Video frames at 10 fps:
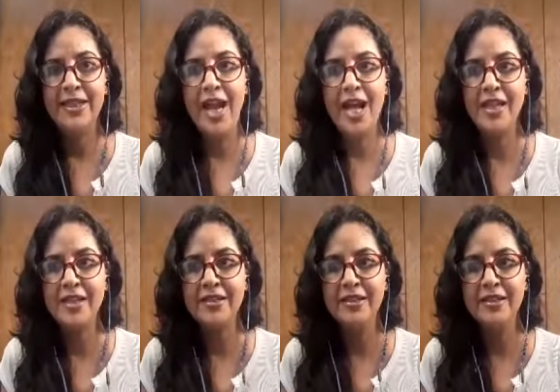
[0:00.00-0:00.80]
And
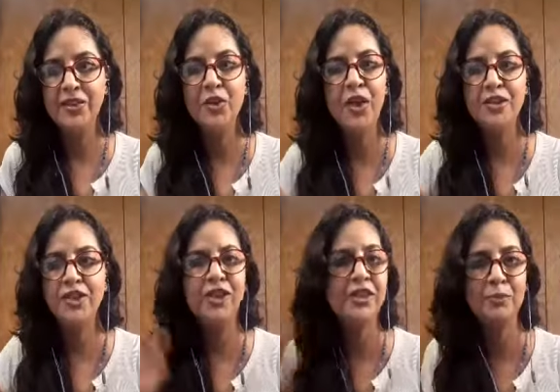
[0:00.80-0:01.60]
you can
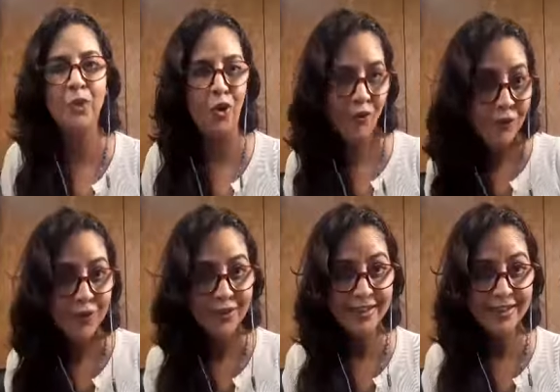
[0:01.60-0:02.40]
just evolve,